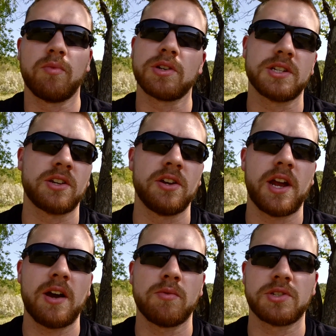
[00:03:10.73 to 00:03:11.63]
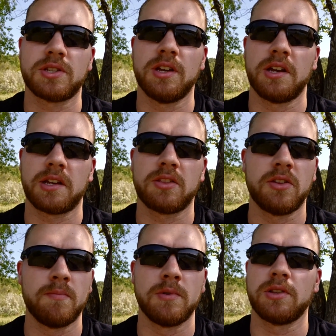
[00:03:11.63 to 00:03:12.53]
wasn't good at was the
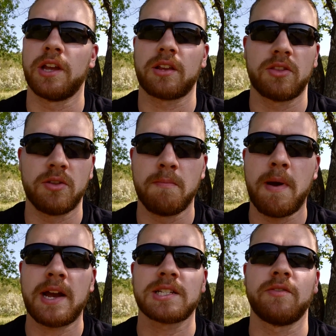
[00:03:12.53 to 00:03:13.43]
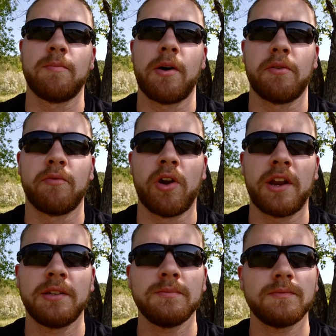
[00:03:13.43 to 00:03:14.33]
massive amount of
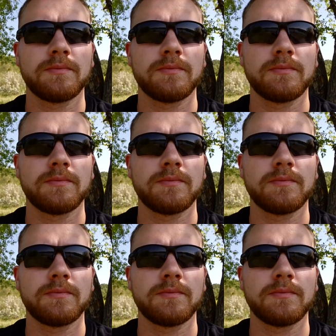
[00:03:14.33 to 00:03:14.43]
running.